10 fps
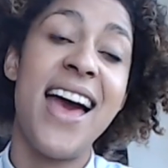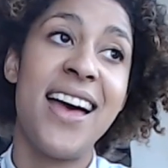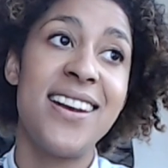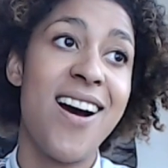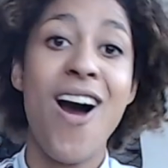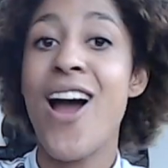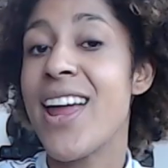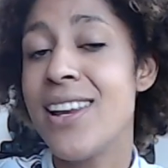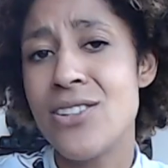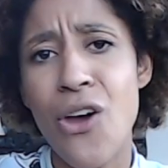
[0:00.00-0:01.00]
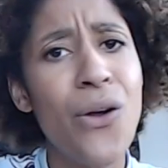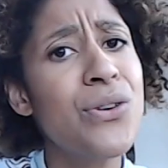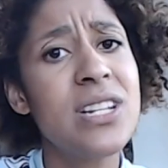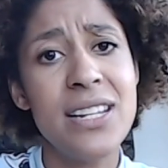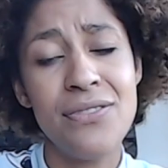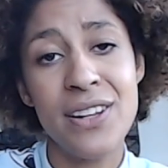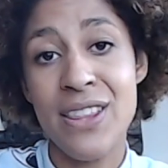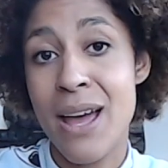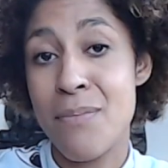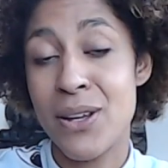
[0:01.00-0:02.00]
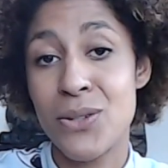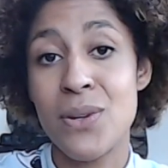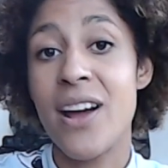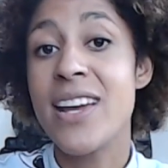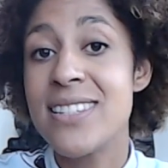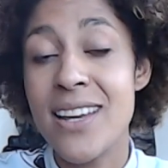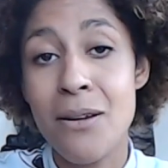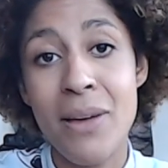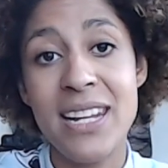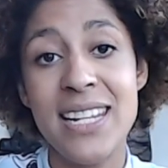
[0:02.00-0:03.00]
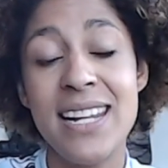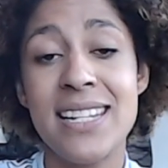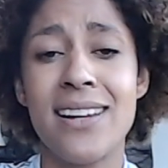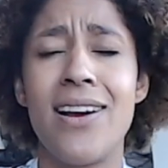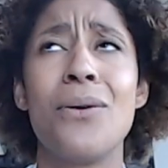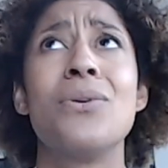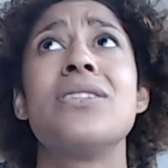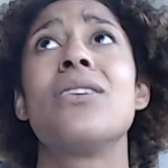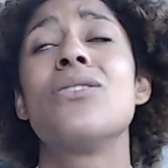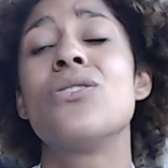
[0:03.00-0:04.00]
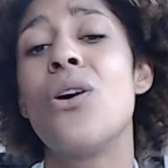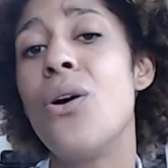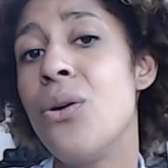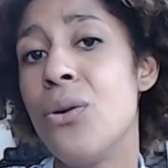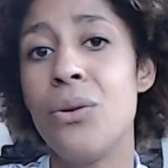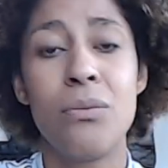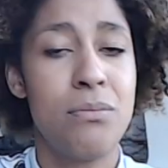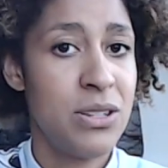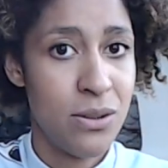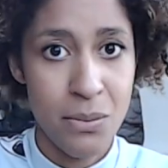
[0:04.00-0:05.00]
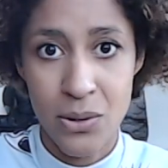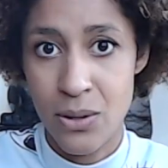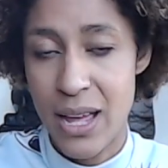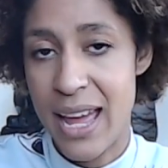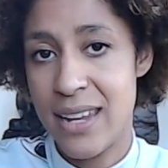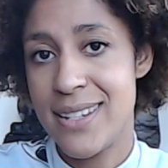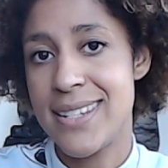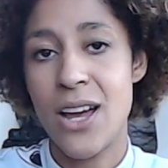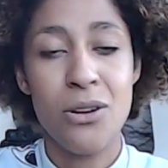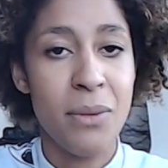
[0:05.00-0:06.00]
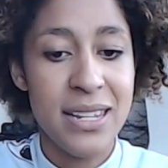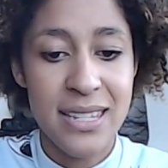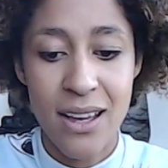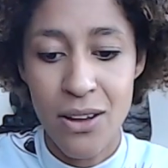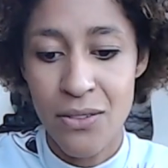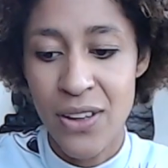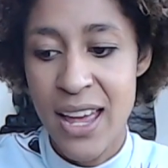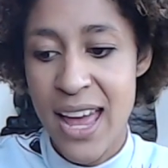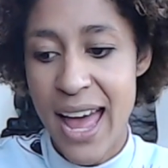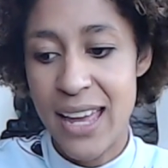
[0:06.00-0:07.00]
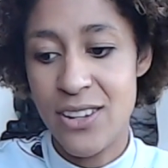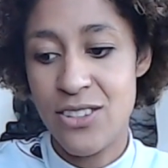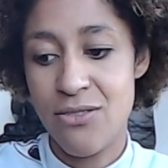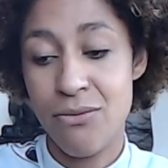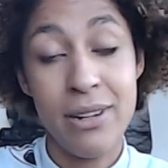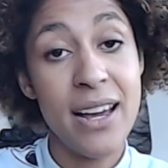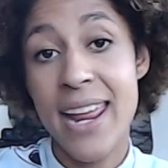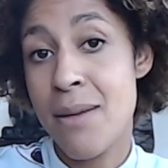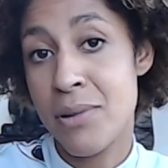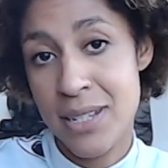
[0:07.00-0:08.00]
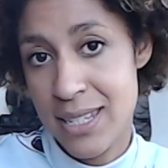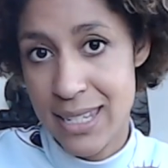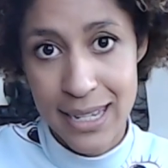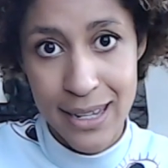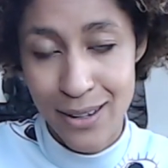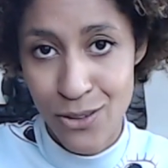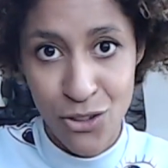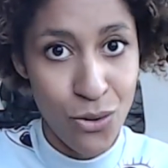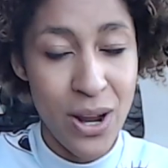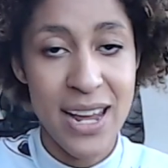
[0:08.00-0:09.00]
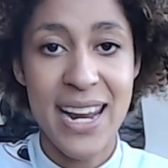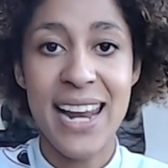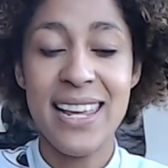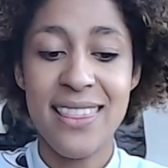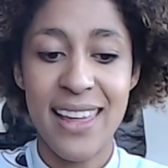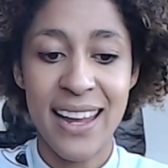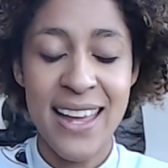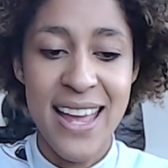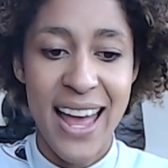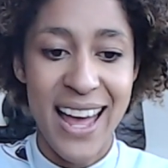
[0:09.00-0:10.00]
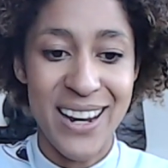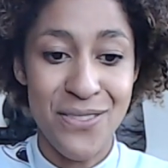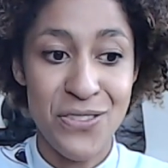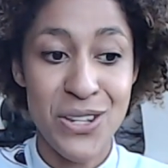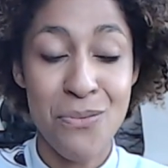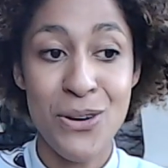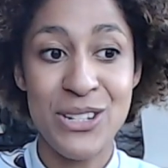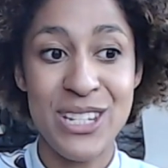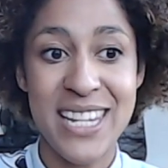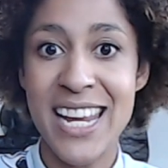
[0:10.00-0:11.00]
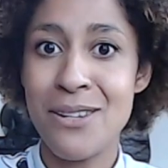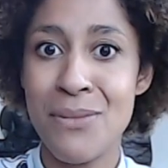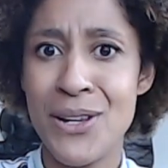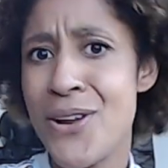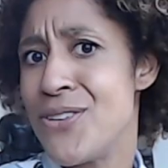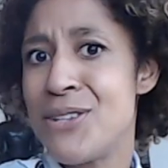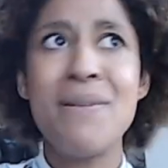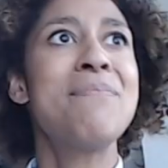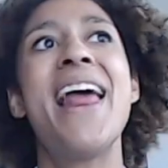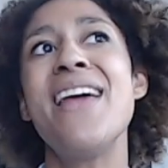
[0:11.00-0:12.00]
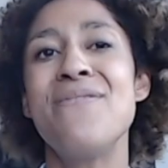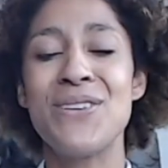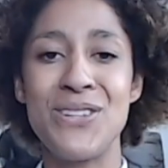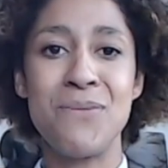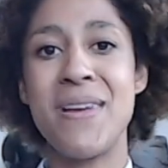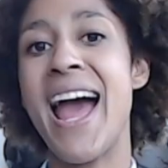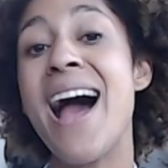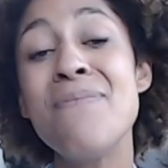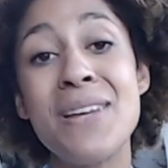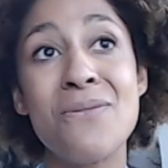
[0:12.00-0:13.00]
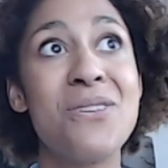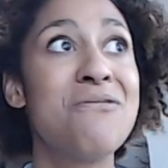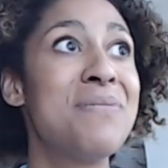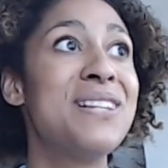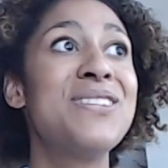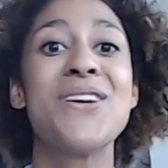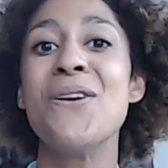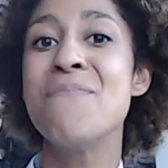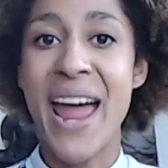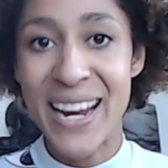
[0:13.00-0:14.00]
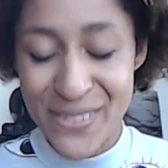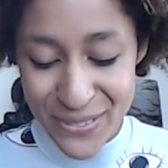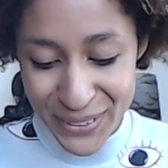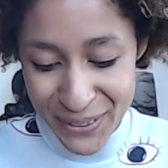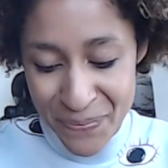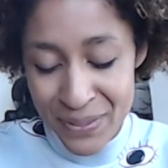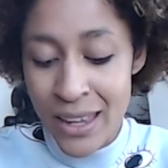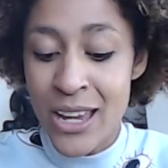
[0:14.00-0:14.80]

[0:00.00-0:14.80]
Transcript: And I totally feel that because when I started meditating, I was so miserable and down on myself and really unable to see joy in anything. And for someone to say to me, just be playful, just be happy, would have been so painful.